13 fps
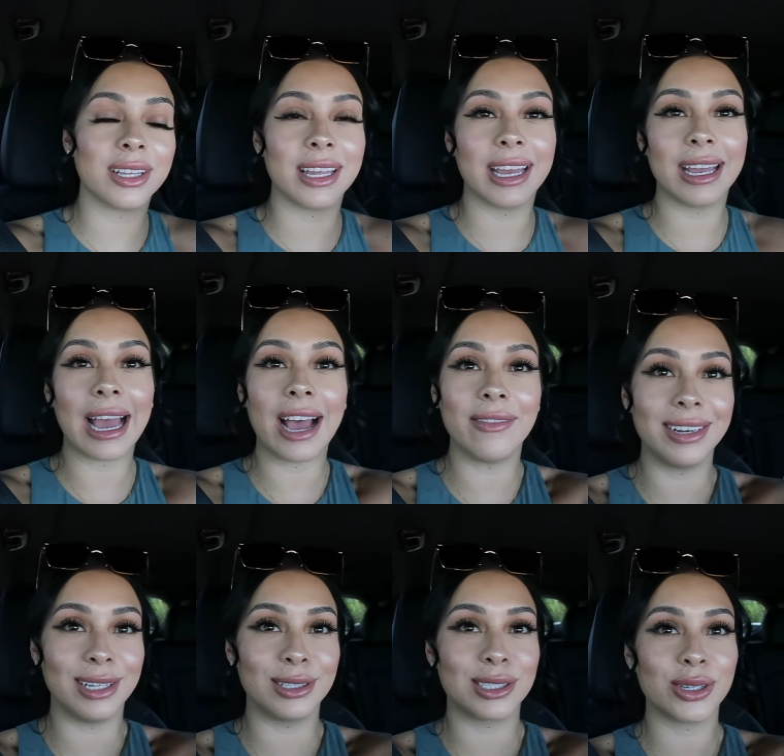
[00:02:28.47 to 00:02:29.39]
They have
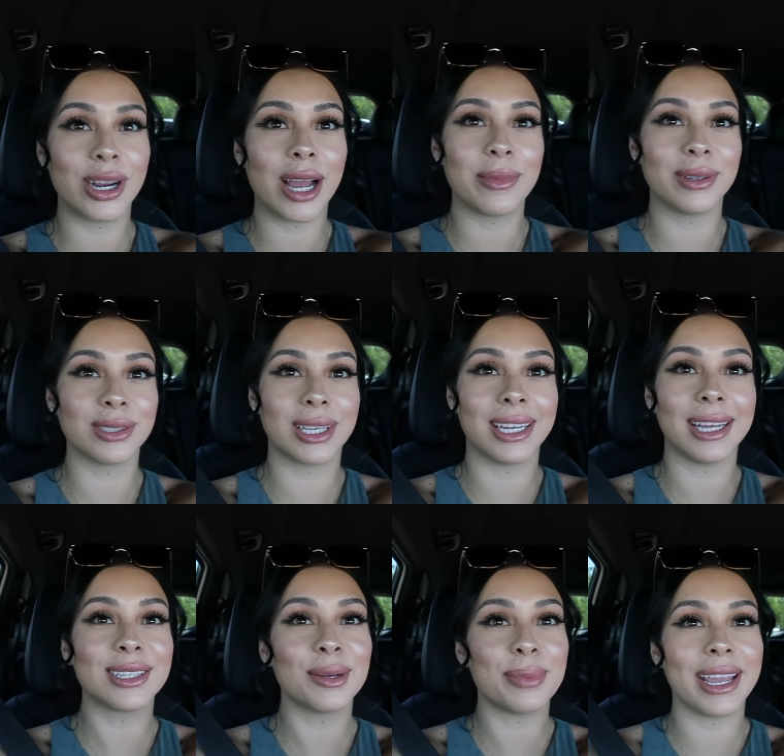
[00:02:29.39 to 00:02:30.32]
an Instagram and I was
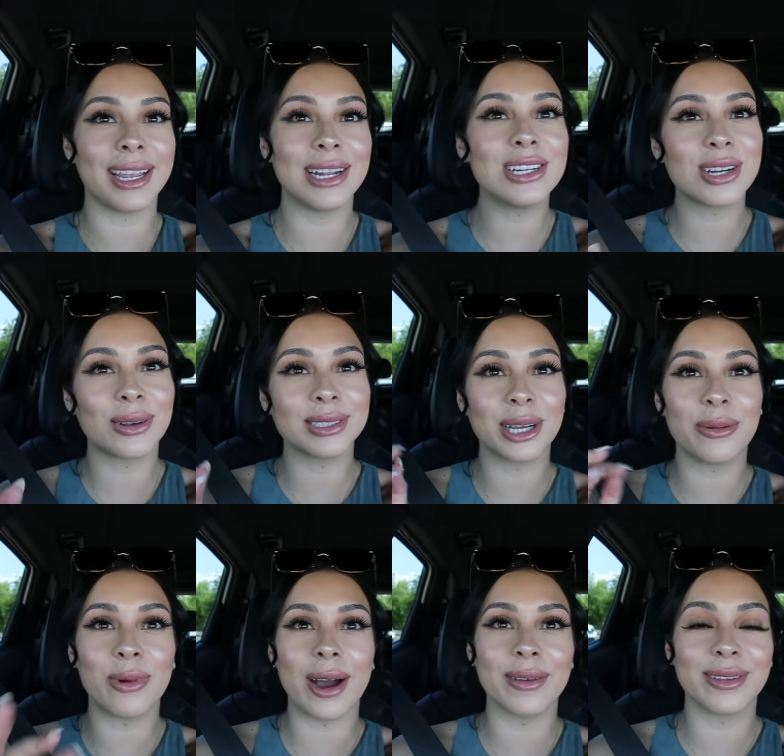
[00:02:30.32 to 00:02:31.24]
looking at their page and I was like,
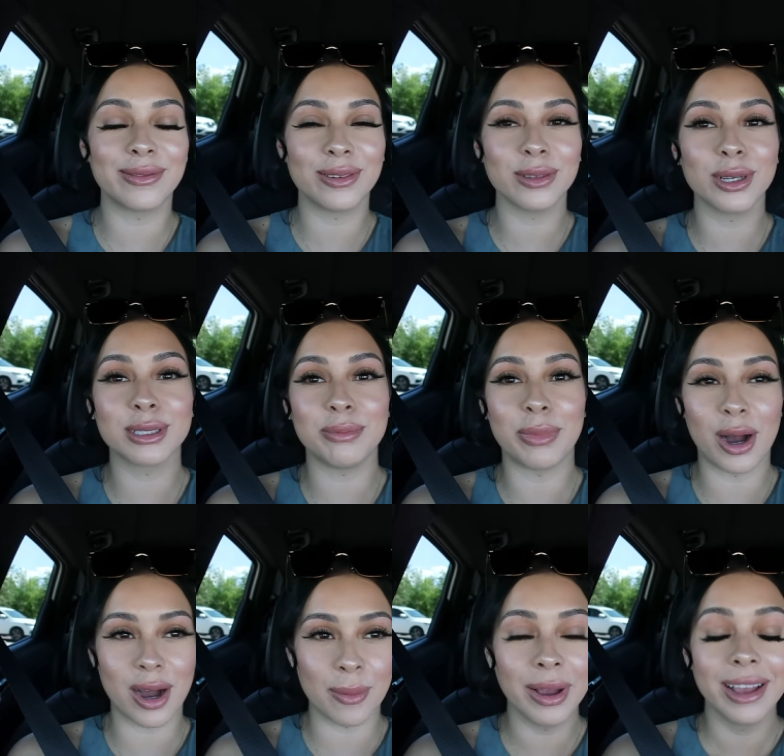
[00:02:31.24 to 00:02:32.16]
wow, their food looks
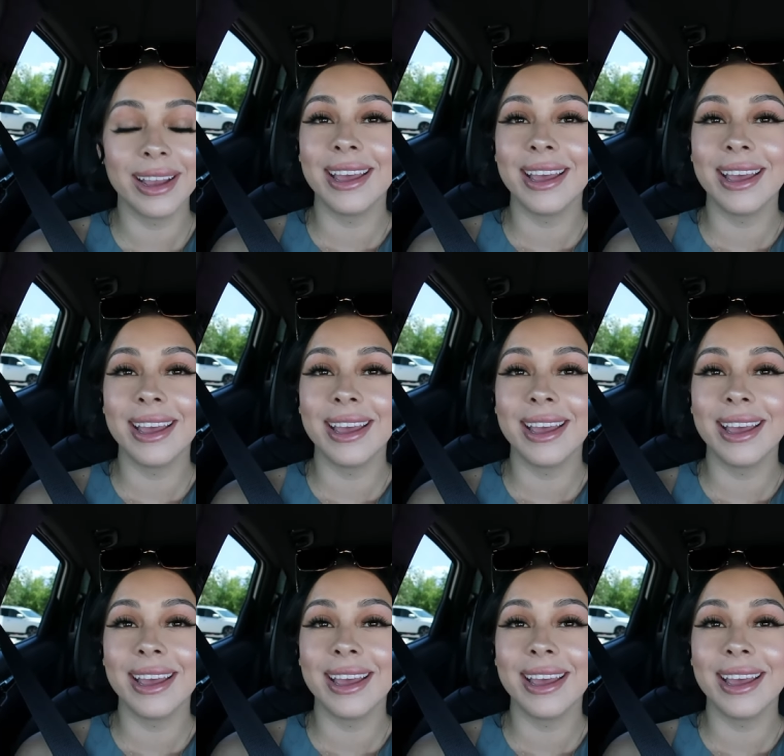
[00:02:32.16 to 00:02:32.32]
bomb.